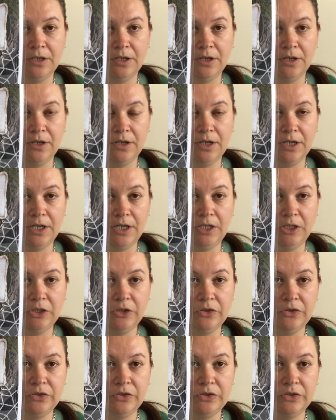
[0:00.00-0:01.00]
I
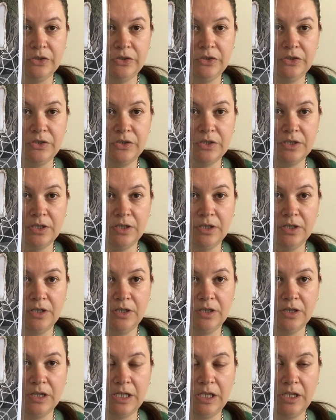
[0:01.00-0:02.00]
used
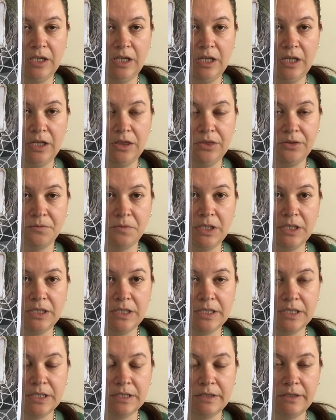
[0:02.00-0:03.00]
the
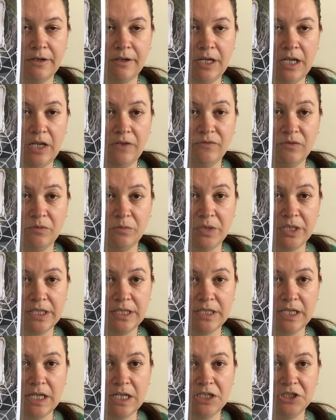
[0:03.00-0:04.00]
threads that I have in my
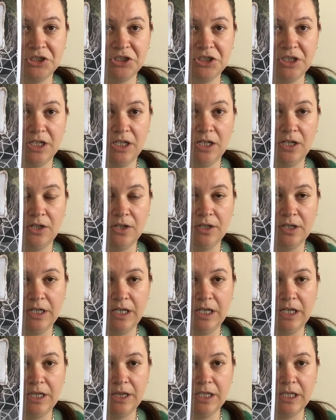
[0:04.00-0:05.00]
stash,
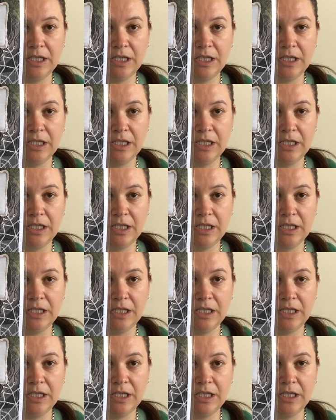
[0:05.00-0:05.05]
either